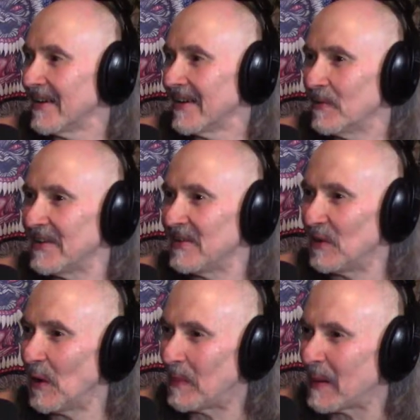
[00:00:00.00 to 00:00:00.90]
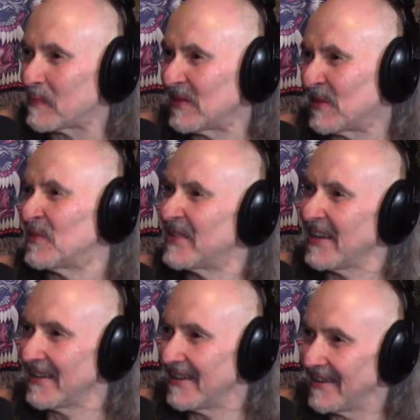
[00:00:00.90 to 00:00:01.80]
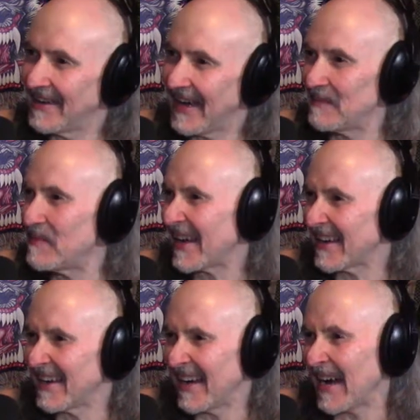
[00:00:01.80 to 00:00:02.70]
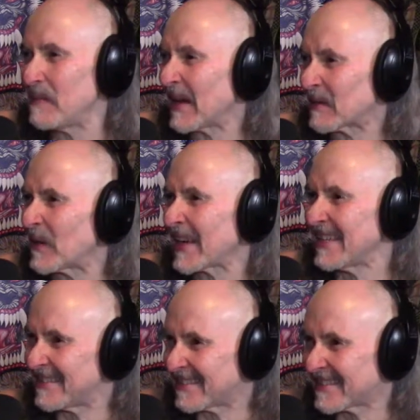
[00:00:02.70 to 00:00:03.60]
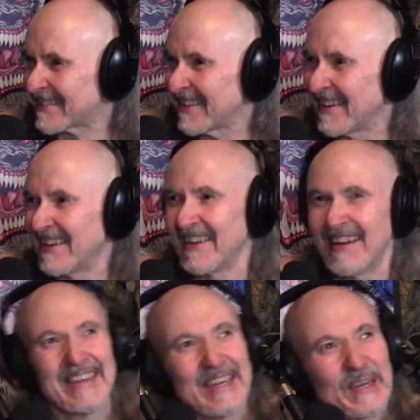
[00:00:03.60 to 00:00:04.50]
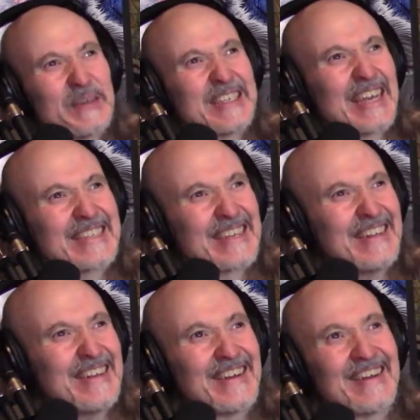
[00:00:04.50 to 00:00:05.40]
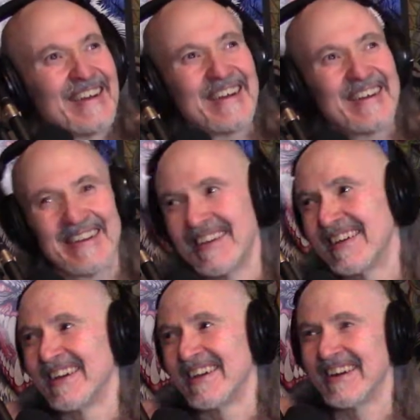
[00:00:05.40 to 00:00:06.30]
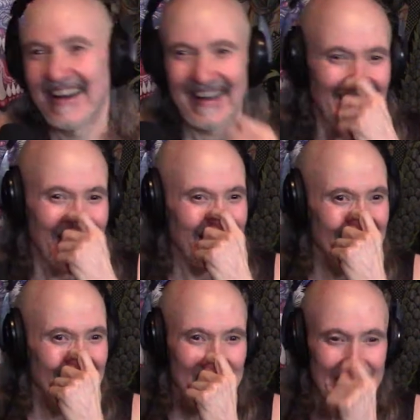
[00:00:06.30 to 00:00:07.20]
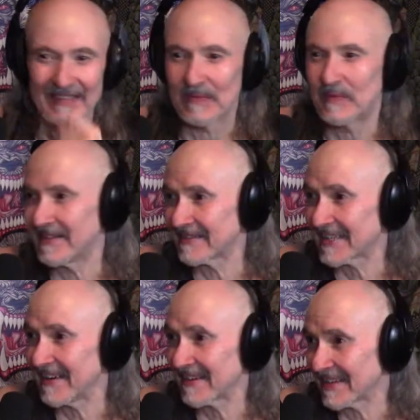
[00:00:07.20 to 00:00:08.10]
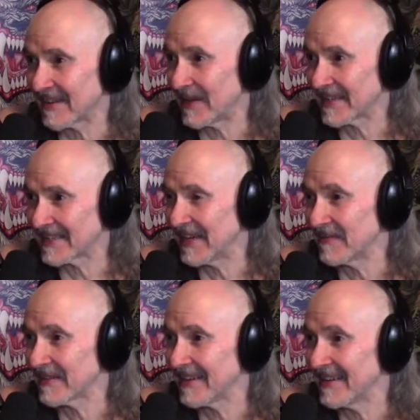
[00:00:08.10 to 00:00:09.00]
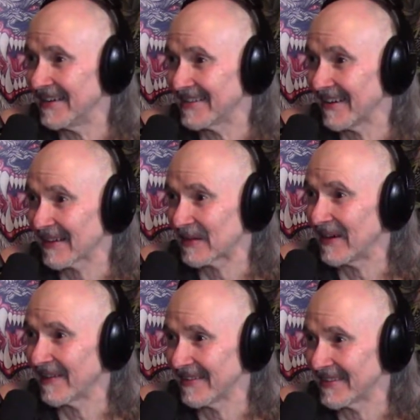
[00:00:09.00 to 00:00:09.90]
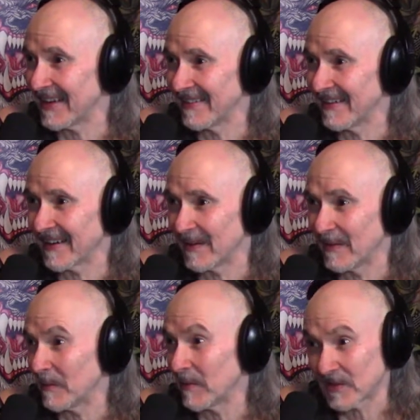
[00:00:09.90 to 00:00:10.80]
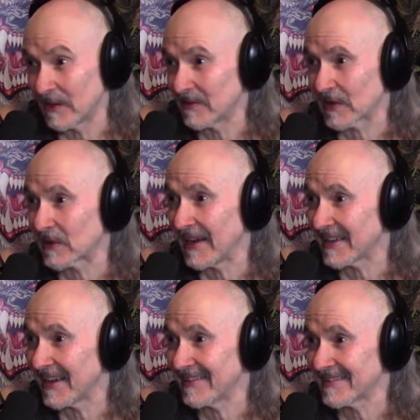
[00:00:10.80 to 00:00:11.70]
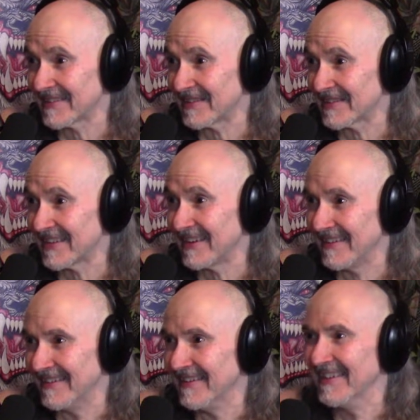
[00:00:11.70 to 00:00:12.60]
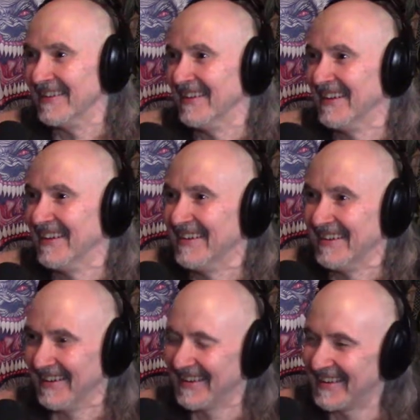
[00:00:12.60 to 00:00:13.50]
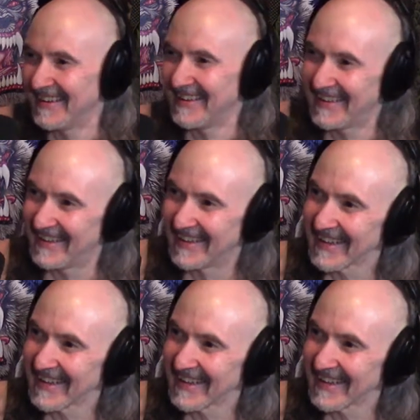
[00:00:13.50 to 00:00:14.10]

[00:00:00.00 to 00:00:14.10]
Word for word: what do you know about producing? I make I make records. Are you hear me, Jason? Uh, I, I love Jason, but he's a character we could definitely uh, talk about all day long. I'm sure oh, yeah. he's a great guest on your oh, show. Yeah. He is a character, man.